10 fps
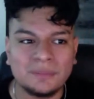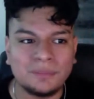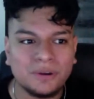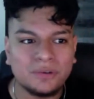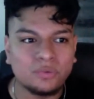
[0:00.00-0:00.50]

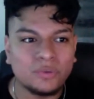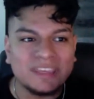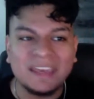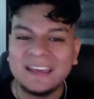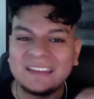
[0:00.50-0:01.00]
but we
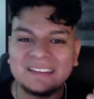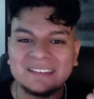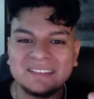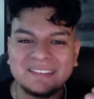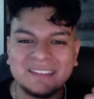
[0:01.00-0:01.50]
can't
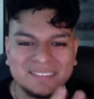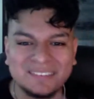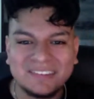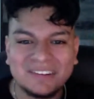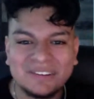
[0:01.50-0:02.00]

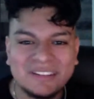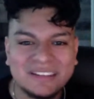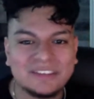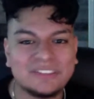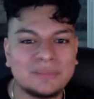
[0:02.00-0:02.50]
necessarily
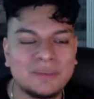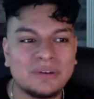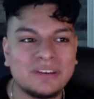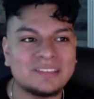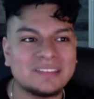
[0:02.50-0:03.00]
cut them
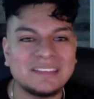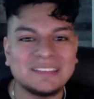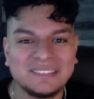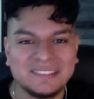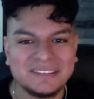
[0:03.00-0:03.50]
out as
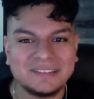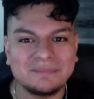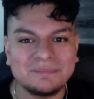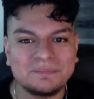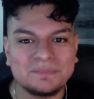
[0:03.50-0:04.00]
easily,
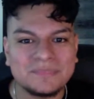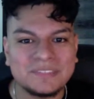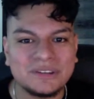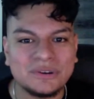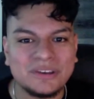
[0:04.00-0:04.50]

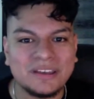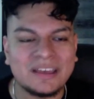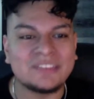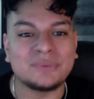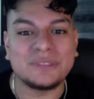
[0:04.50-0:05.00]
you know,
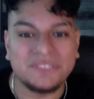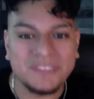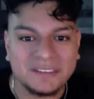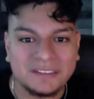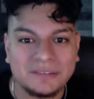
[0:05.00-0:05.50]
as we
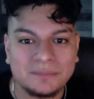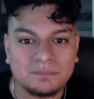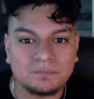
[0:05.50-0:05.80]
think.